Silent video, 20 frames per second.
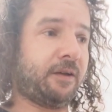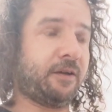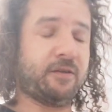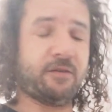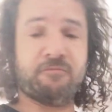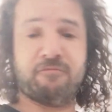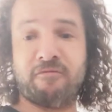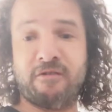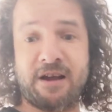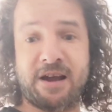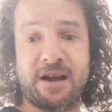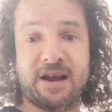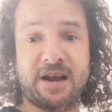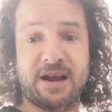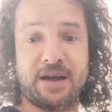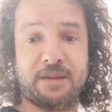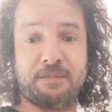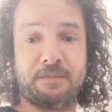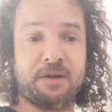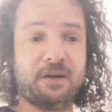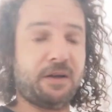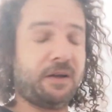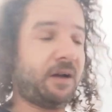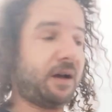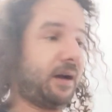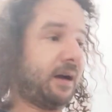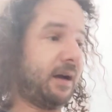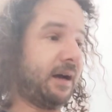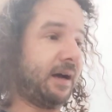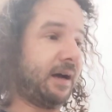some RAM
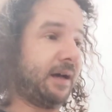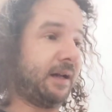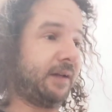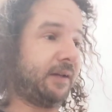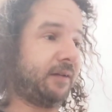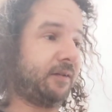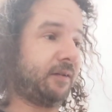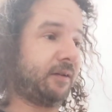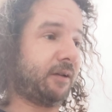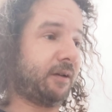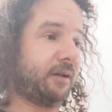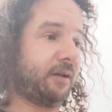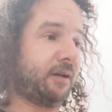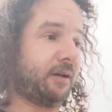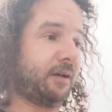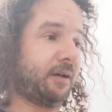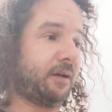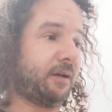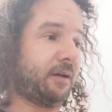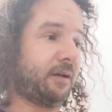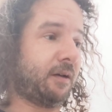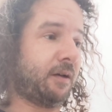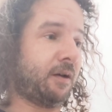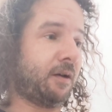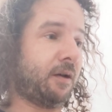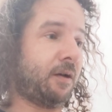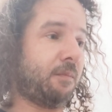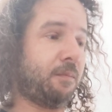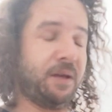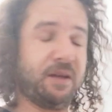and
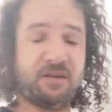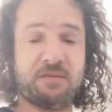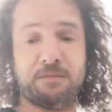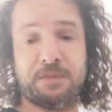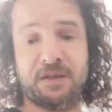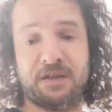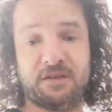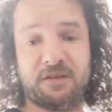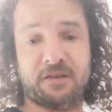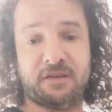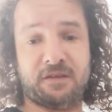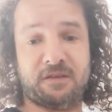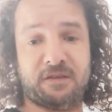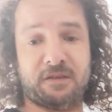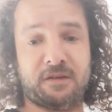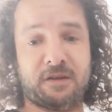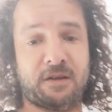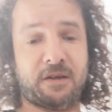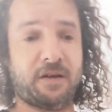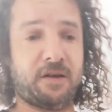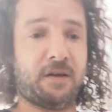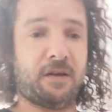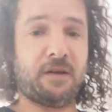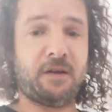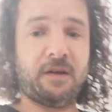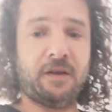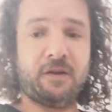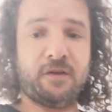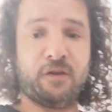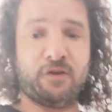bits and pieces
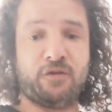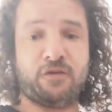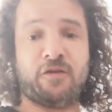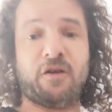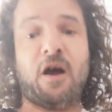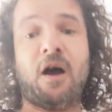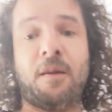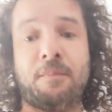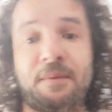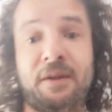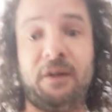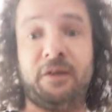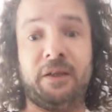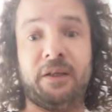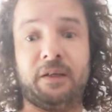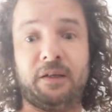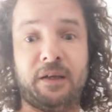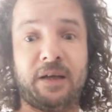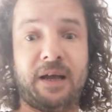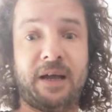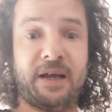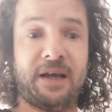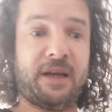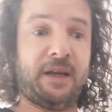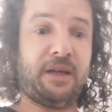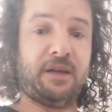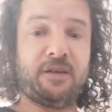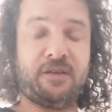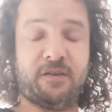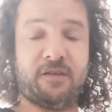to start building
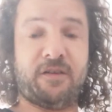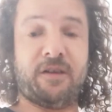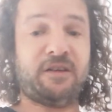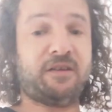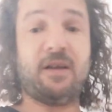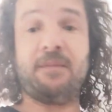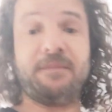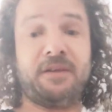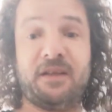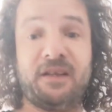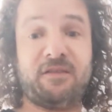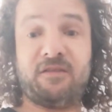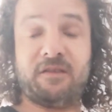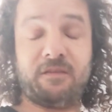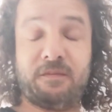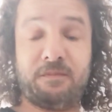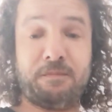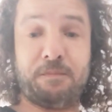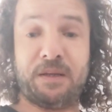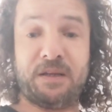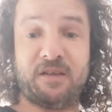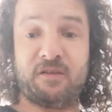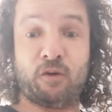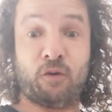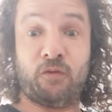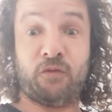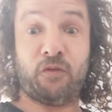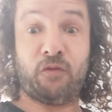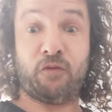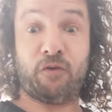He's giving these bits
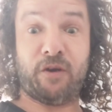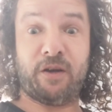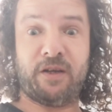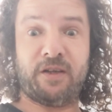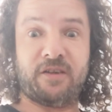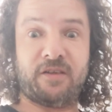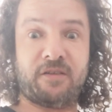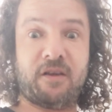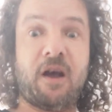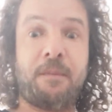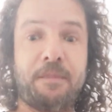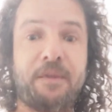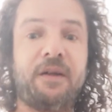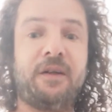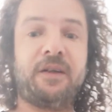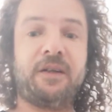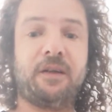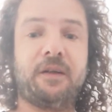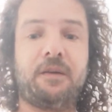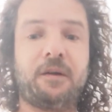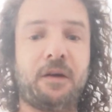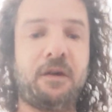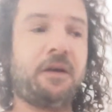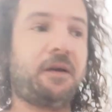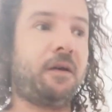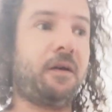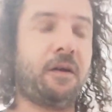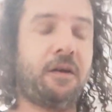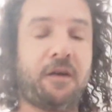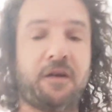all for free to start building
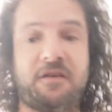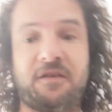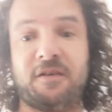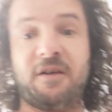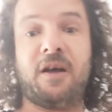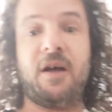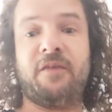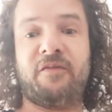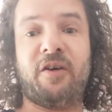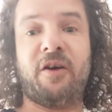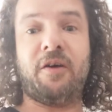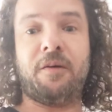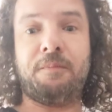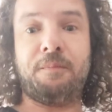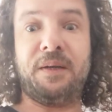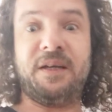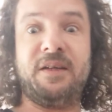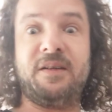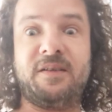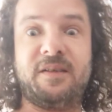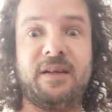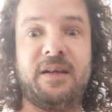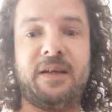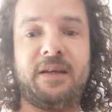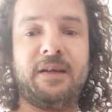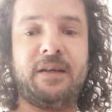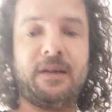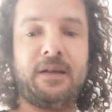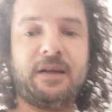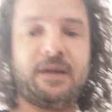a server PC,